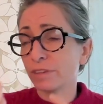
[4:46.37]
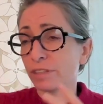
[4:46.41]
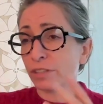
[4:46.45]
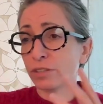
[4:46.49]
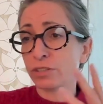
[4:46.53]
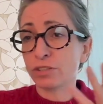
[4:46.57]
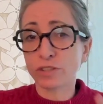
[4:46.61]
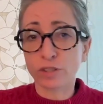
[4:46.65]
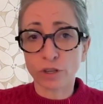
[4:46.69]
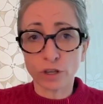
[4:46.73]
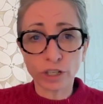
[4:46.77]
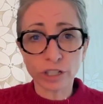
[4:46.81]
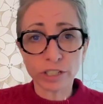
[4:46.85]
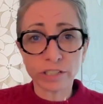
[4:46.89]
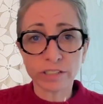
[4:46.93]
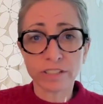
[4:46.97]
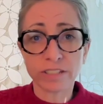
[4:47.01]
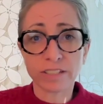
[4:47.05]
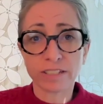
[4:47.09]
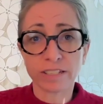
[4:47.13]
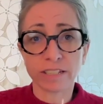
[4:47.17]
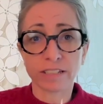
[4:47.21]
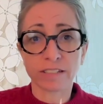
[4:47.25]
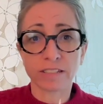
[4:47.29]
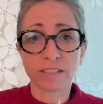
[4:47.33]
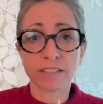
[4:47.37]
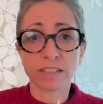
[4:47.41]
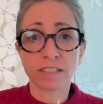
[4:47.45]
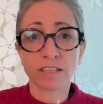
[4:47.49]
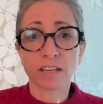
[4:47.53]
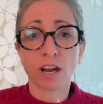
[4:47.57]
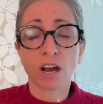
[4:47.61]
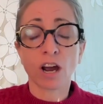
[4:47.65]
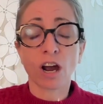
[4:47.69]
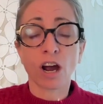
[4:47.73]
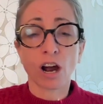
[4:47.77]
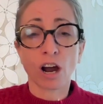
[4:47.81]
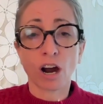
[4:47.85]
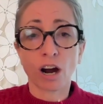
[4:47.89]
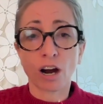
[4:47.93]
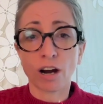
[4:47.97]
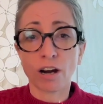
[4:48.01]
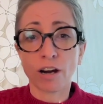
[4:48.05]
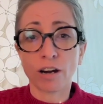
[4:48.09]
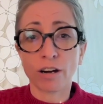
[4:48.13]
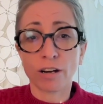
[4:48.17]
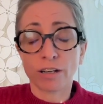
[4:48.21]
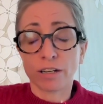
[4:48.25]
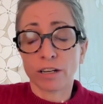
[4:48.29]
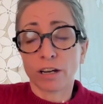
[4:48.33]
circumstance
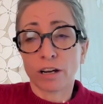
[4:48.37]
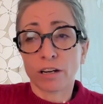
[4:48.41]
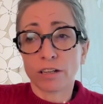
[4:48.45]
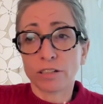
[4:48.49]
are